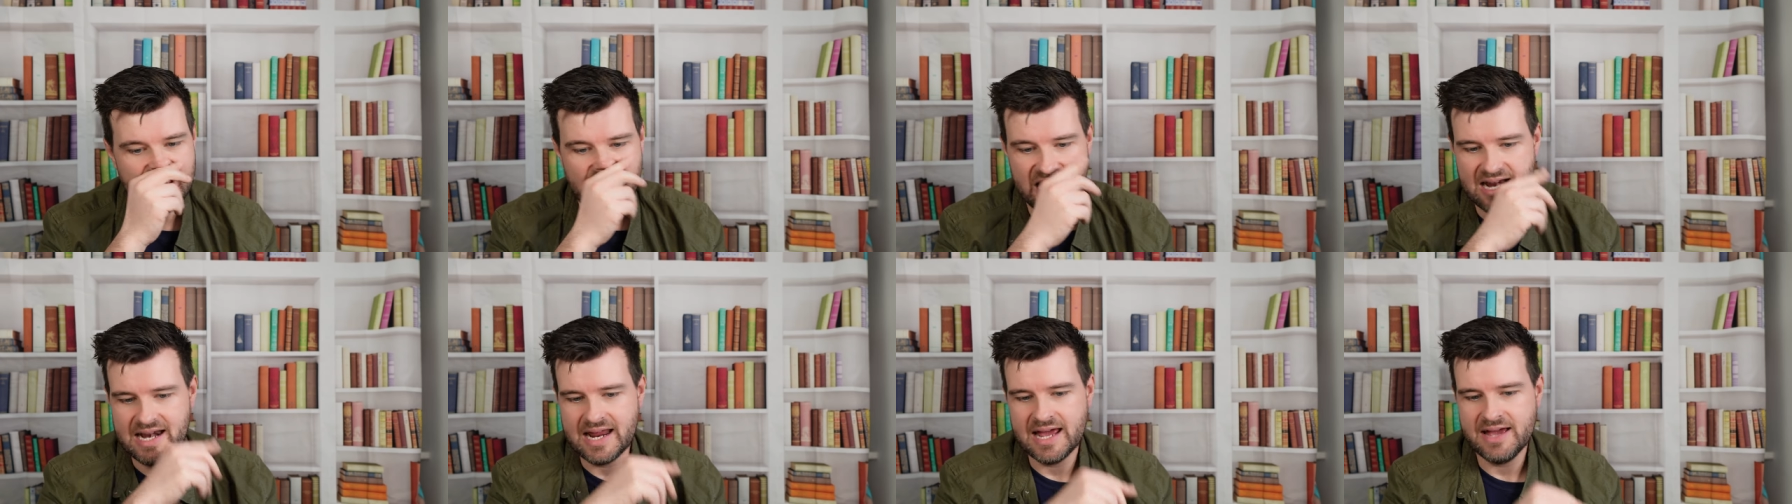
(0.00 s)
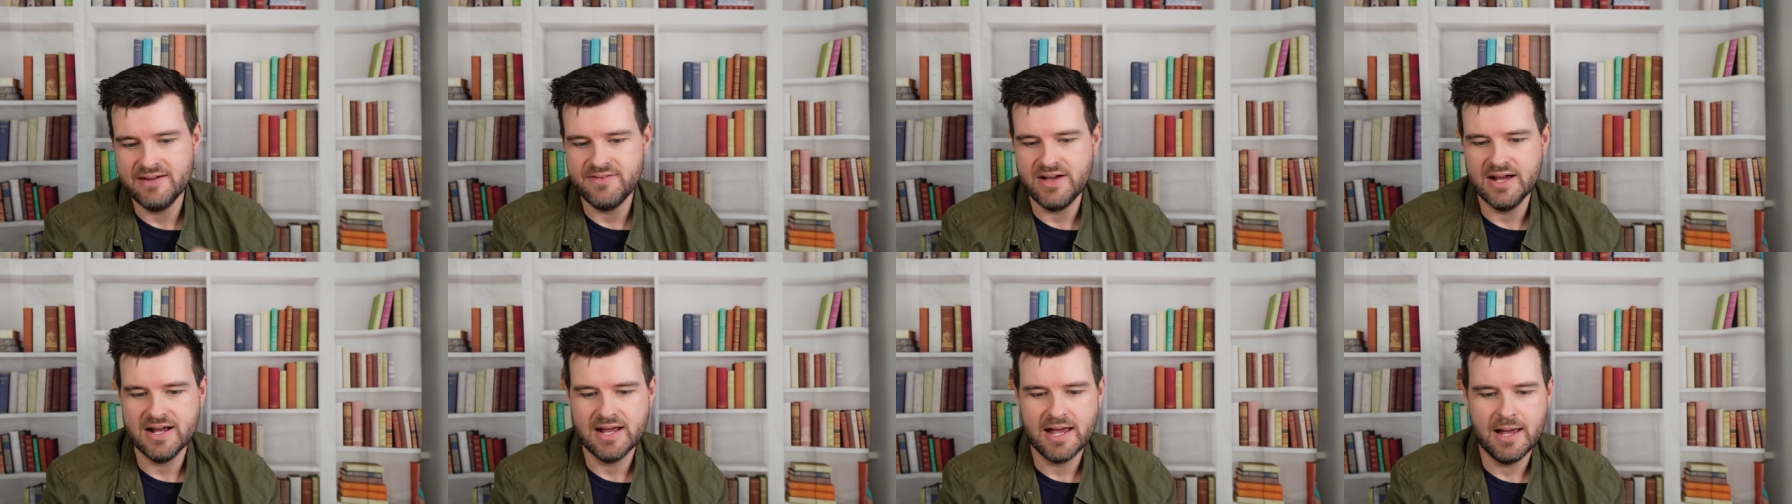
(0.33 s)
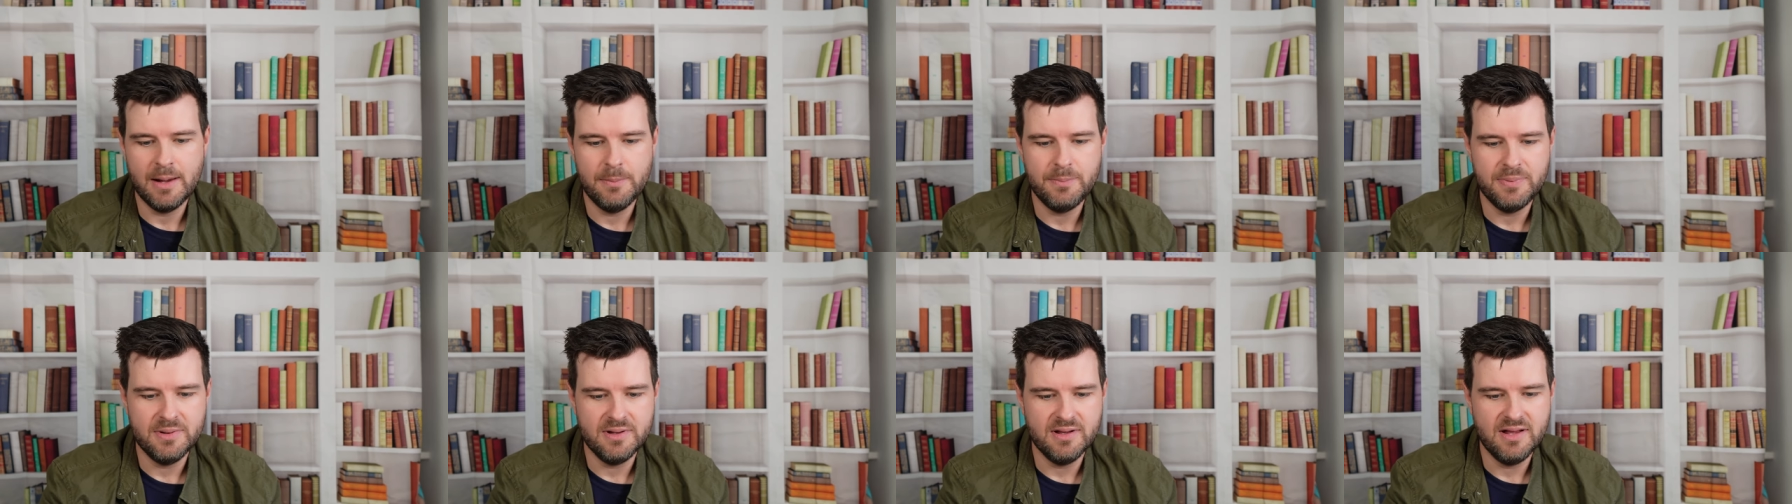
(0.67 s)
and have a
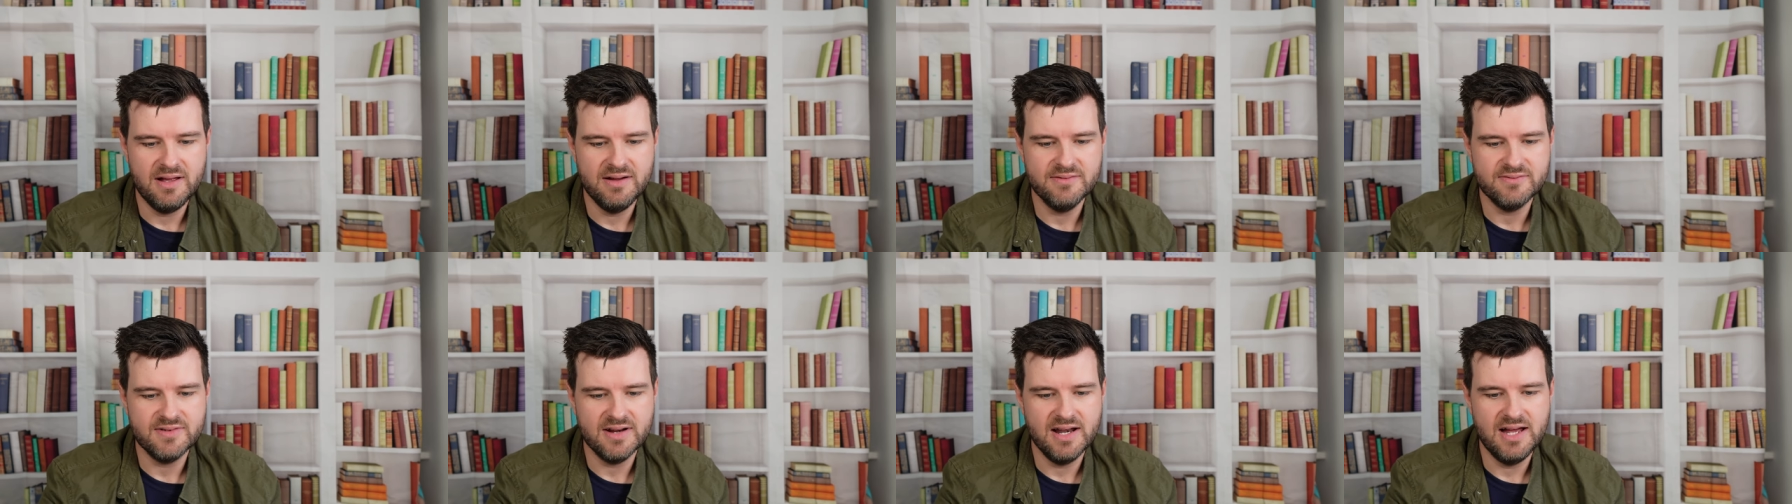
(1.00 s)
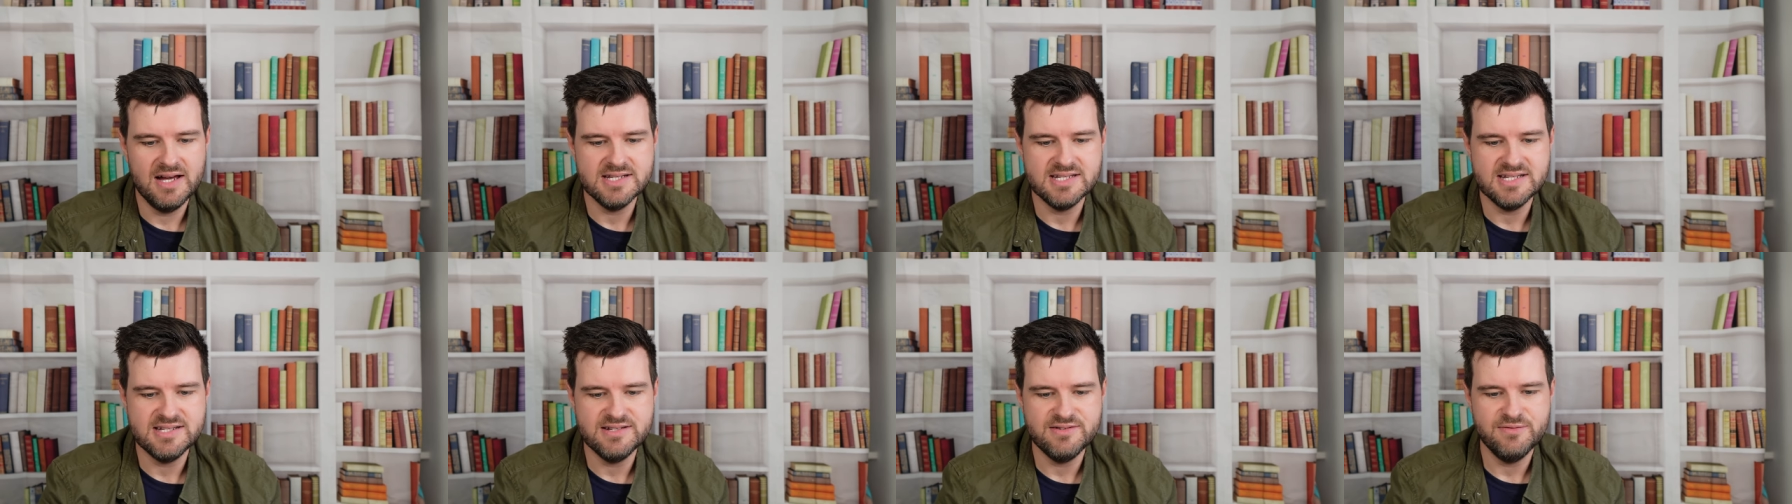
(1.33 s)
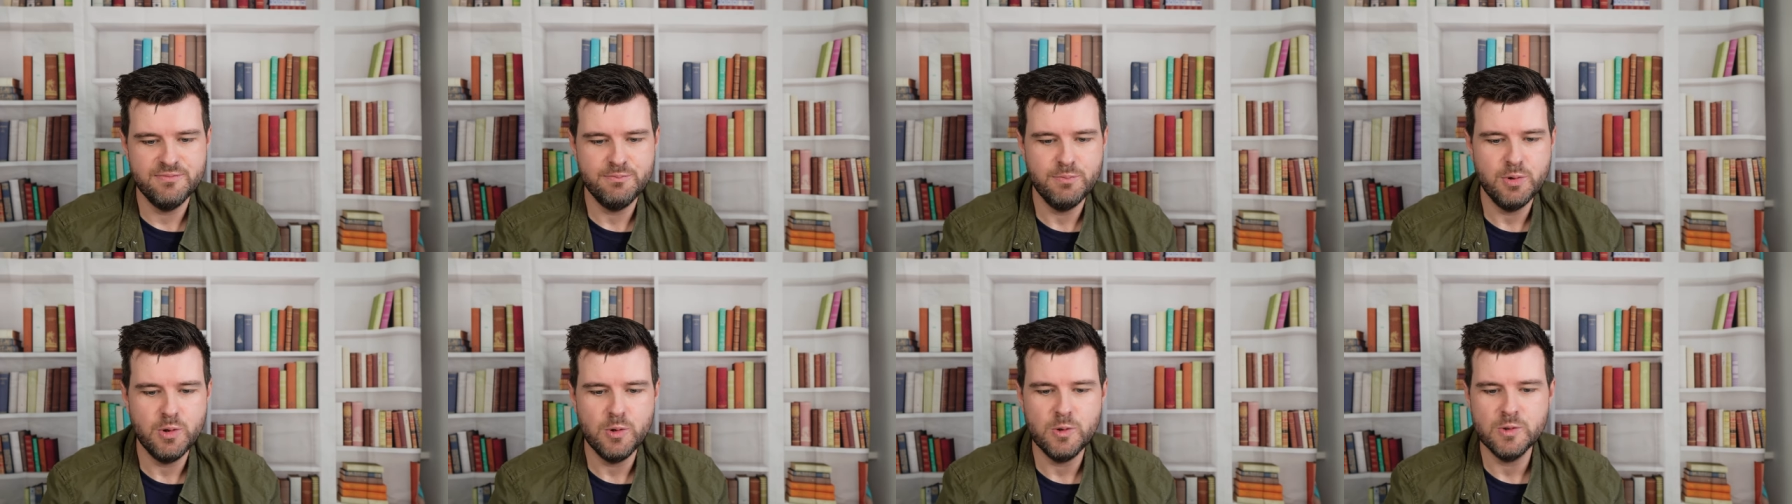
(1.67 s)
couple of glasses
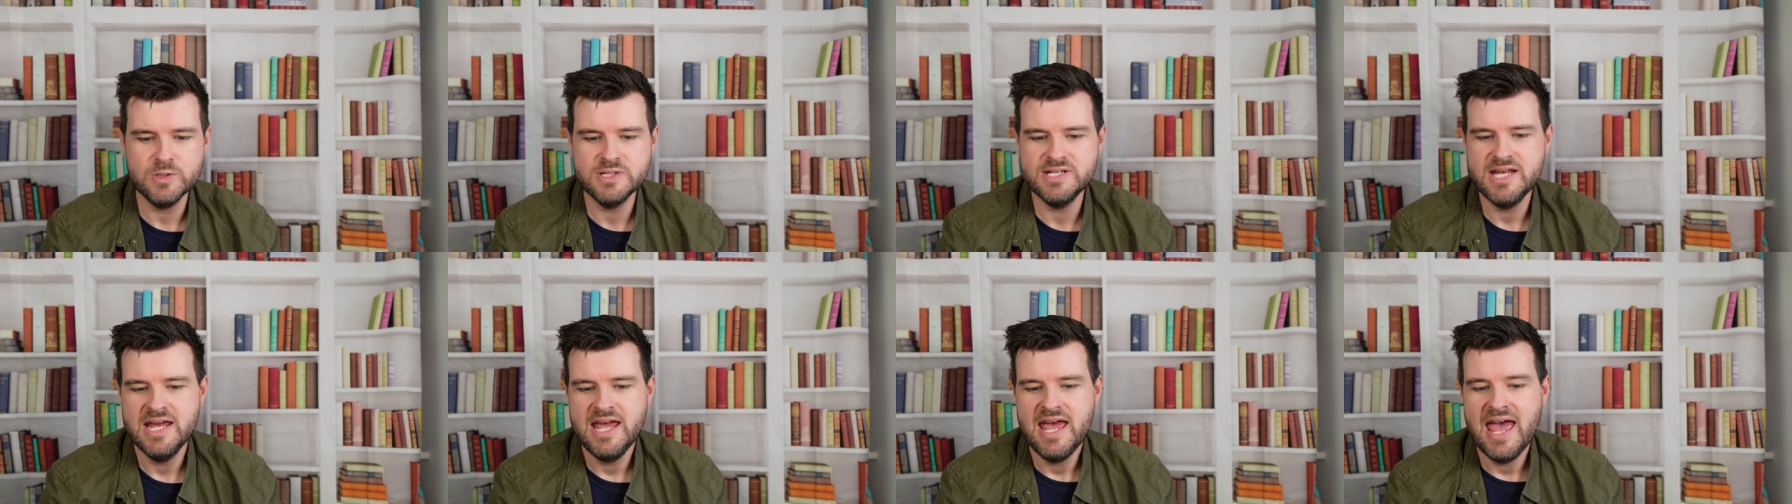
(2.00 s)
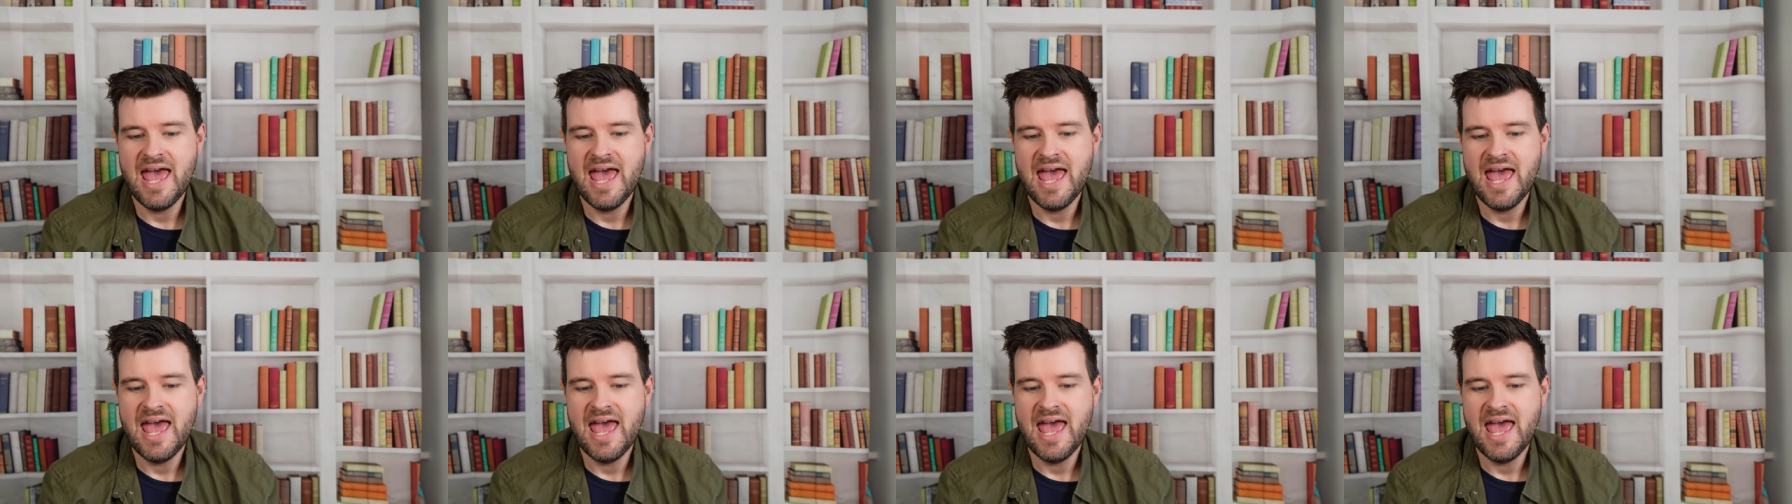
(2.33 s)
of port.